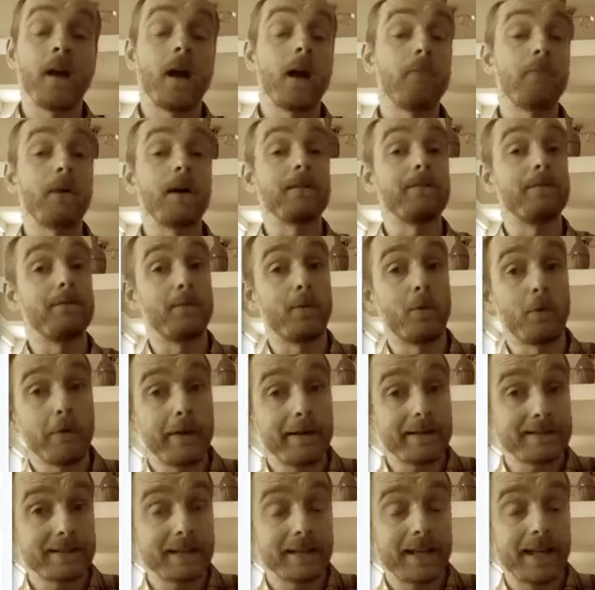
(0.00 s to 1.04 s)
On my
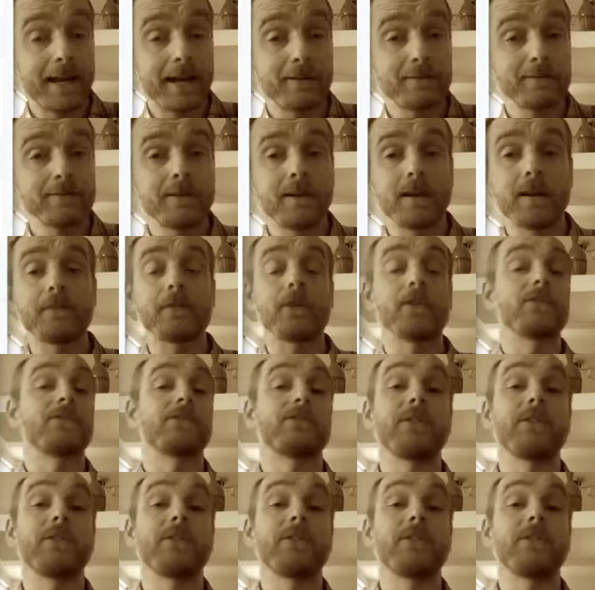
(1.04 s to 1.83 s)
Forex account, I've got